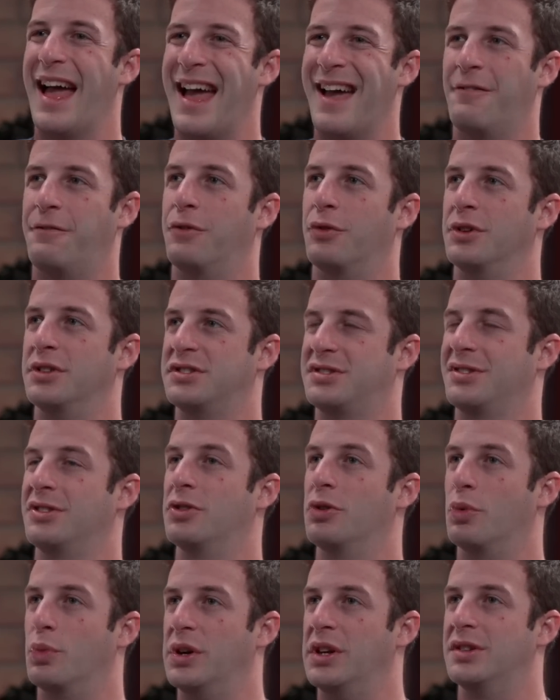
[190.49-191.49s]
Every
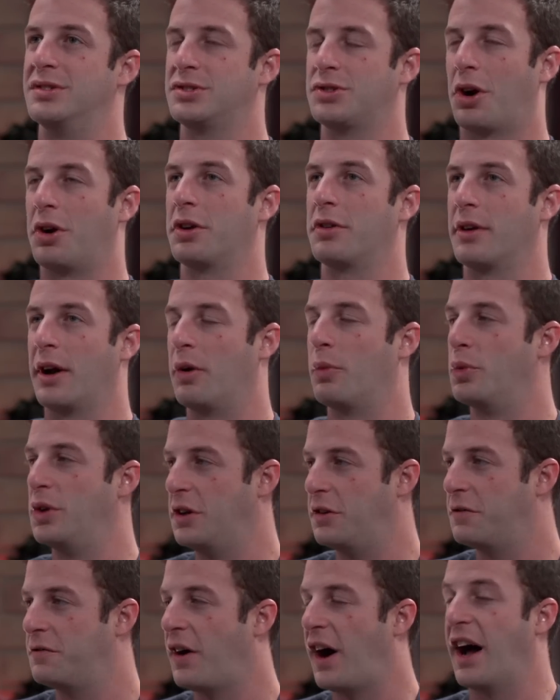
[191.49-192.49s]
single week, starting around
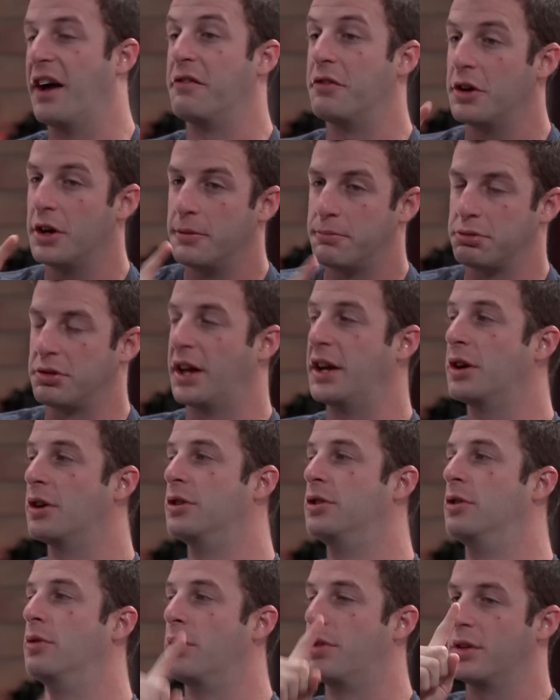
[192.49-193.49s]
week five, play your
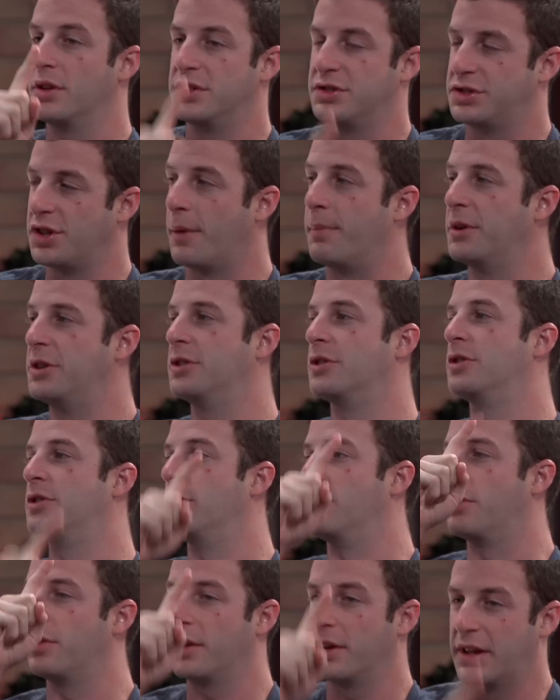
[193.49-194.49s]
youth, sub in your
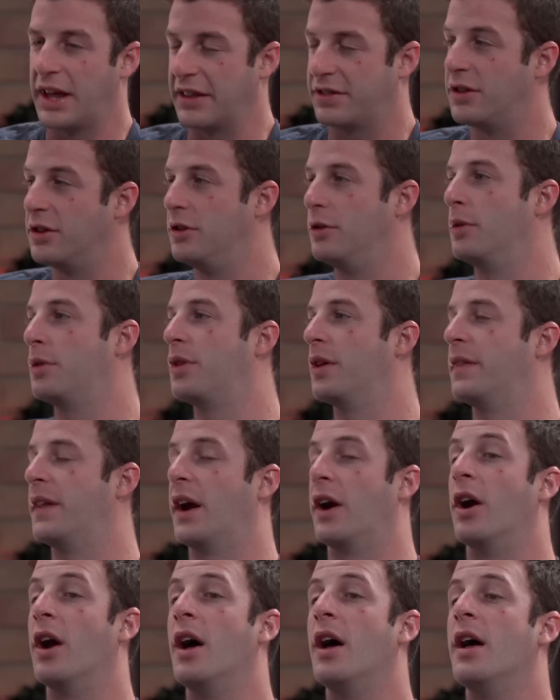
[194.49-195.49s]
youth, get the youth in
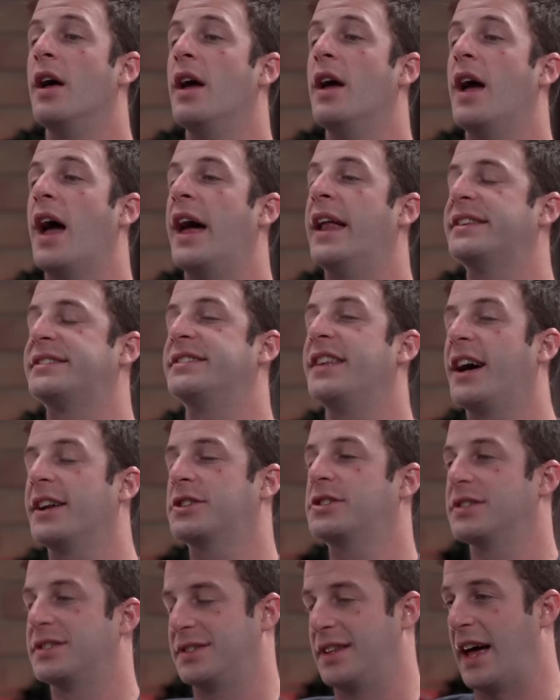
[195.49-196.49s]
there. And it's
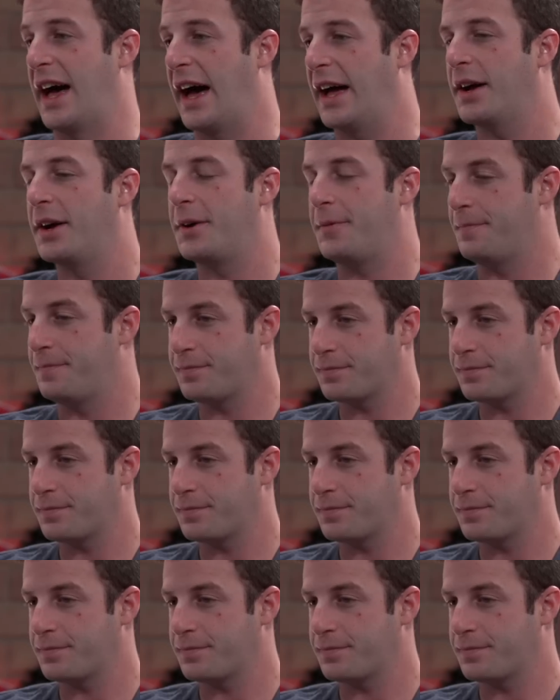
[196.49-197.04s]
not just that.